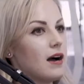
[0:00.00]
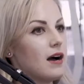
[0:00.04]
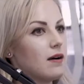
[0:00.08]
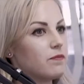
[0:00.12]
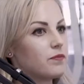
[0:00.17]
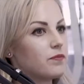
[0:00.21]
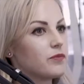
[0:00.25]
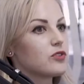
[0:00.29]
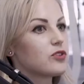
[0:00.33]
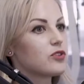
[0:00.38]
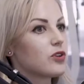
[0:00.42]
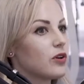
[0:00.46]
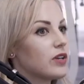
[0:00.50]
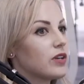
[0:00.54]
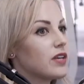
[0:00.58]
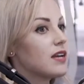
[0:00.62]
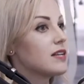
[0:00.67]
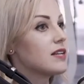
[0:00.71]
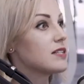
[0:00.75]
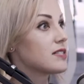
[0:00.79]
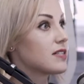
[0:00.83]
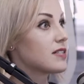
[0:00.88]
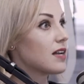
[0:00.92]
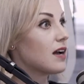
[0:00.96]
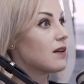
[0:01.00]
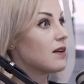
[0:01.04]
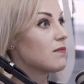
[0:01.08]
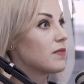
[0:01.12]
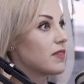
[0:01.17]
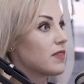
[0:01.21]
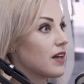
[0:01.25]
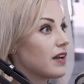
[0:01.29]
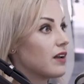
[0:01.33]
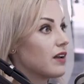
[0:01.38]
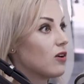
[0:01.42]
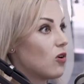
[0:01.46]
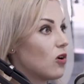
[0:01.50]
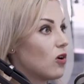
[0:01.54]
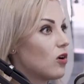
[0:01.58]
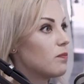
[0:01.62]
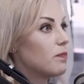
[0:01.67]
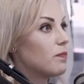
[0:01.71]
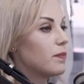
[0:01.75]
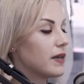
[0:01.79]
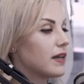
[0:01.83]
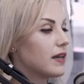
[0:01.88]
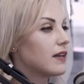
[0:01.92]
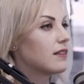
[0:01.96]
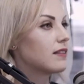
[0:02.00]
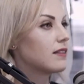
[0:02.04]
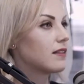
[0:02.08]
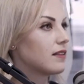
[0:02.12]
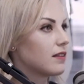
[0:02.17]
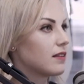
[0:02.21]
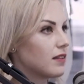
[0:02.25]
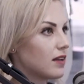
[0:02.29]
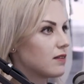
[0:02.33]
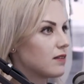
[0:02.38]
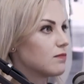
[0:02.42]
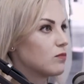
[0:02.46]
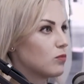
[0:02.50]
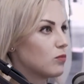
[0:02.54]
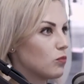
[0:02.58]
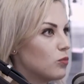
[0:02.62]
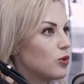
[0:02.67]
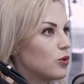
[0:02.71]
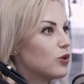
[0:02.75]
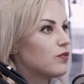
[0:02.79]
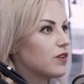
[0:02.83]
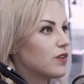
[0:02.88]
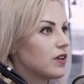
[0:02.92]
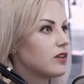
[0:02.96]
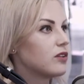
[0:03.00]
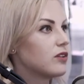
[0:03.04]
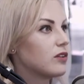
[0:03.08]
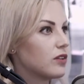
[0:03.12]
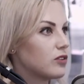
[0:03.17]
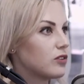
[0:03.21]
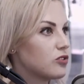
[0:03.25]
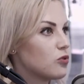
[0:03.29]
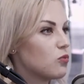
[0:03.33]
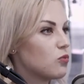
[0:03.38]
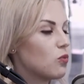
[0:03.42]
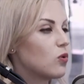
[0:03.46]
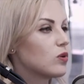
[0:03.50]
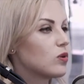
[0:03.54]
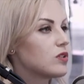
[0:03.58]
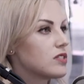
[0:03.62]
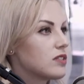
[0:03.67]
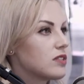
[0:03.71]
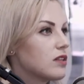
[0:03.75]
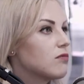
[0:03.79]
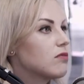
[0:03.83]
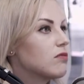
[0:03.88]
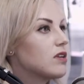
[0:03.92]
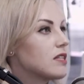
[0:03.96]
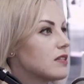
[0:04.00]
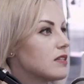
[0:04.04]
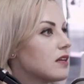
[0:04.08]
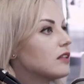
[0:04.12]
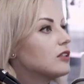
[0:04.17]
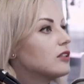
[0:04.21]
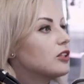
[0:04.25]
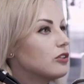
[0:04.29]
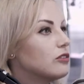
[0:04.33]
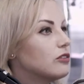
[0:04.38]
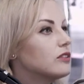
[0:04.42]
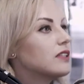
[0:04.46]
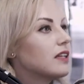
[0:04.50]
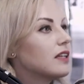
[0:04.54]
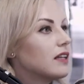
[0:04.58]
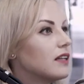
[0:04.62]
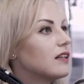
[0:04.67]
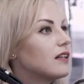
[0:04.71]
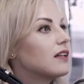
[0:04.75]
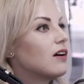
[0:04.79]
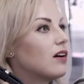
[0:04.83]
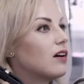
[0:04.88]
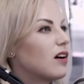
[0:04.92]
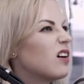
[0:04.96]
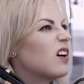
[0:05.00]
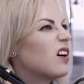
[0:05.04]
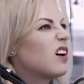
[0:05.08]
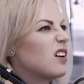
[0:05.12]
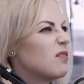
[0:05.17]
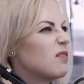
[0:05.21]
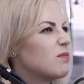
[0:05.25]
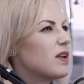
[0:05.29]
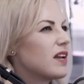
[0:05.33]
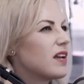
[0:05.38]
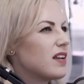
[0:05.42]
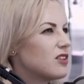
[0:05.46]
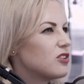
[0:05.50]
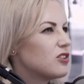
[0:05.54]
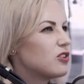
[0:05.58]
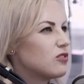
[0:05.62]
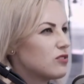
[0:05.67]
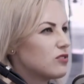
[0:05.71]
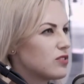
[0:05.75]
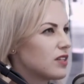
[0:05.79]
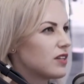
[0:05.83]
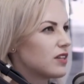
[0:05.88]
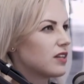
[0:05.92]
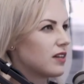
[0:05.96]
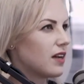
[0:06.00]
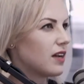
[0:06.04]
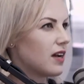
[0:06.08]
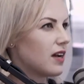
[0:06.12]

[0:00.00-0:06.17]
So yes, they are big in moving towards the retail user end user